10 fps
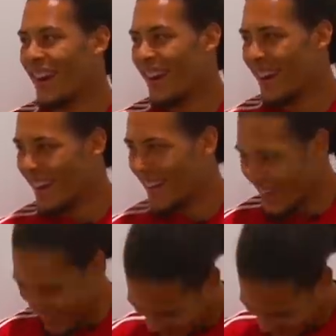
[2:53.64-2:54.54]

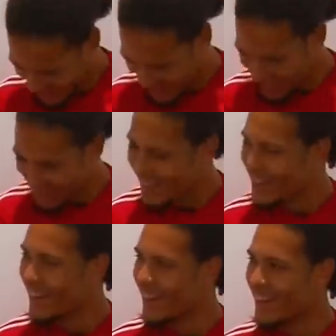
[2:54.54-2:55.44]

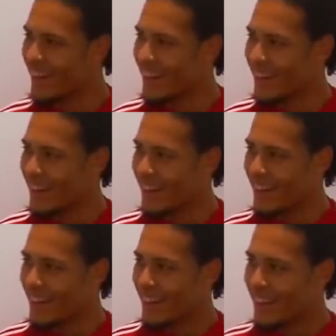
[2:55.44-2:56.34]

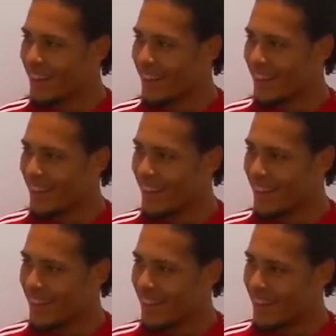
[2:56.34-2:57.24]

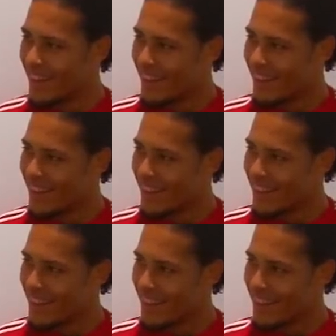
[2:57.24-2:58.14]

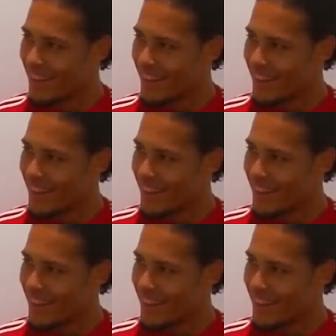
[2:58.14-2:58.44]
(not speaking)